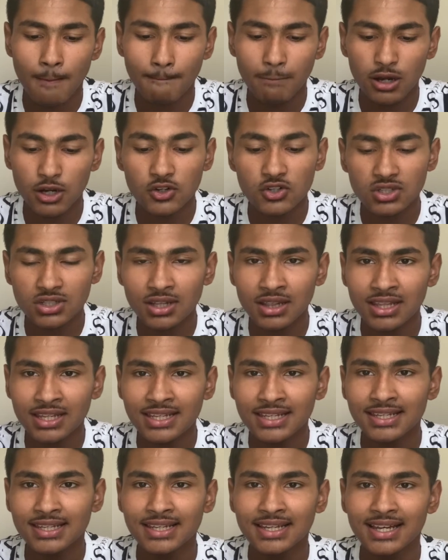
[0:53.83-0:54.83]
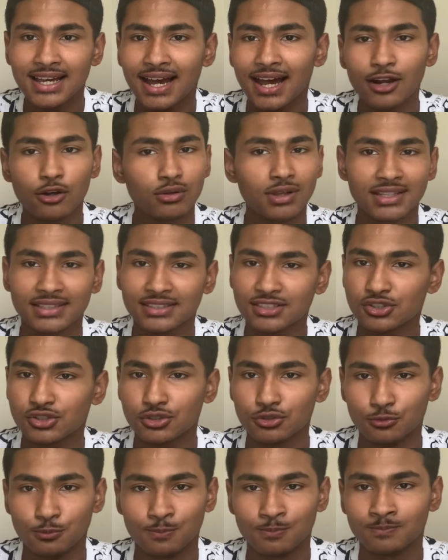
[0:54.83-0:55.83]
Personally, I don't like the
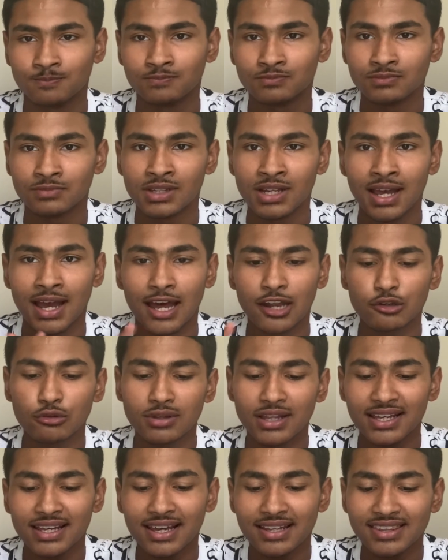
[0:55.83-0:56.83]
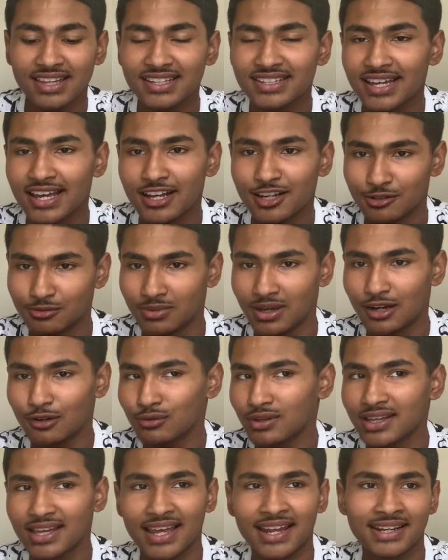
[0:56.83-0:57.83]
shoe. I don't like the denim. I don't
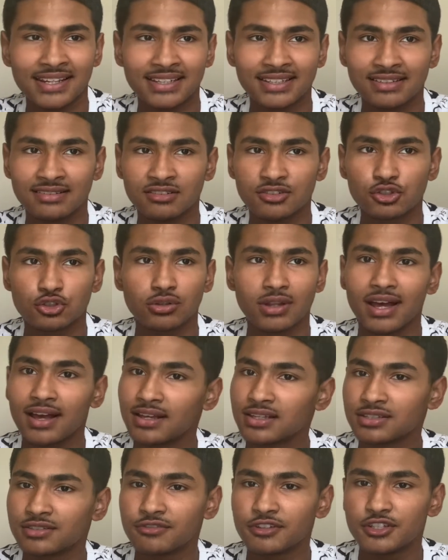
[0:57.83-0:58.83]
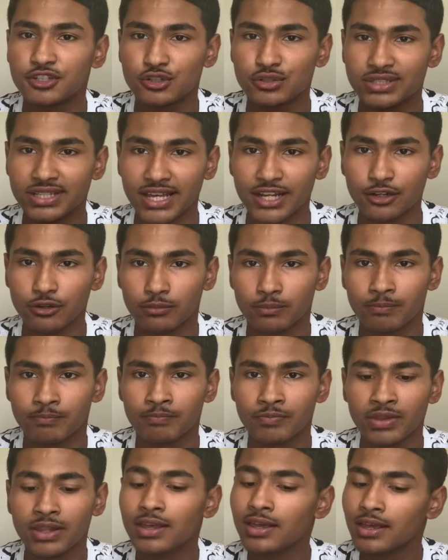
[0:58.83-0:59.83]
like any shoe that has features denim.
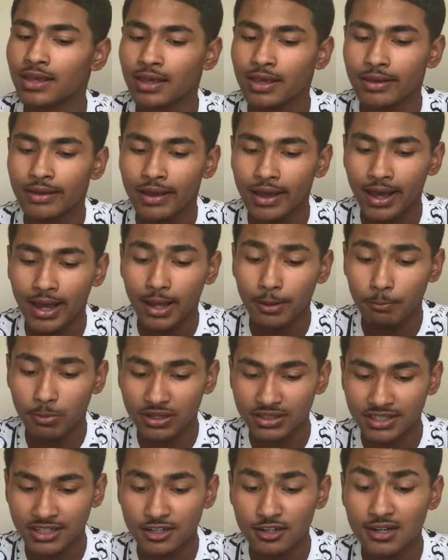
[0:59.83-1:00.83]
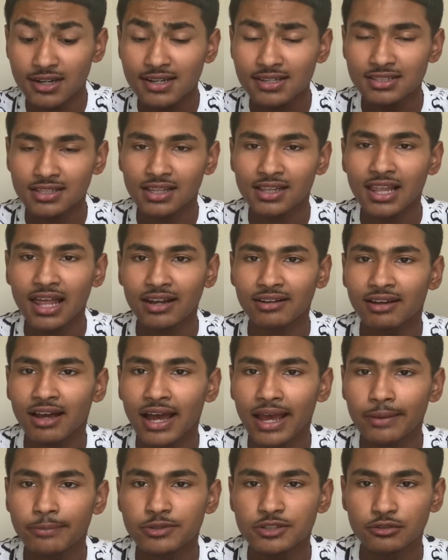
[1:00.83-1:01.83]
Uh, but there is a lot of
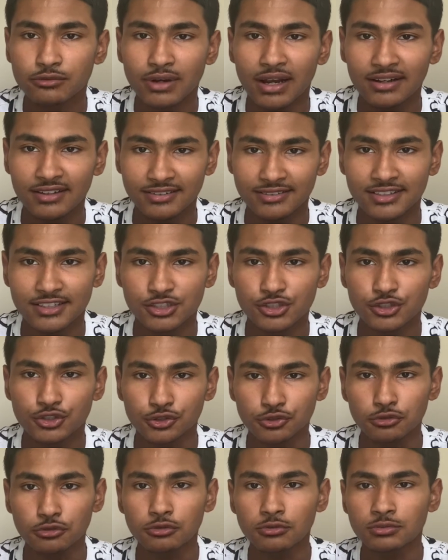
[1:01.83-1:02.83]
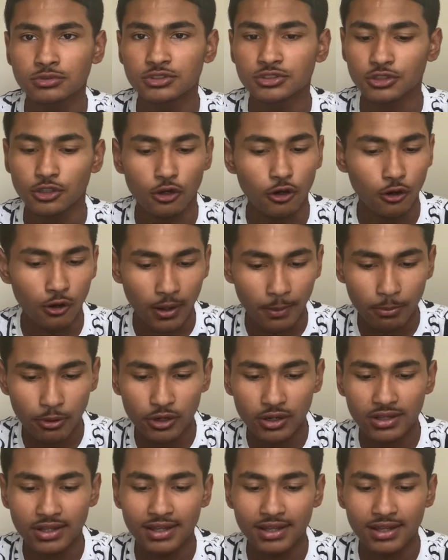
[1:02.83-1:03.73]
hype surrounding this shoe, so I put it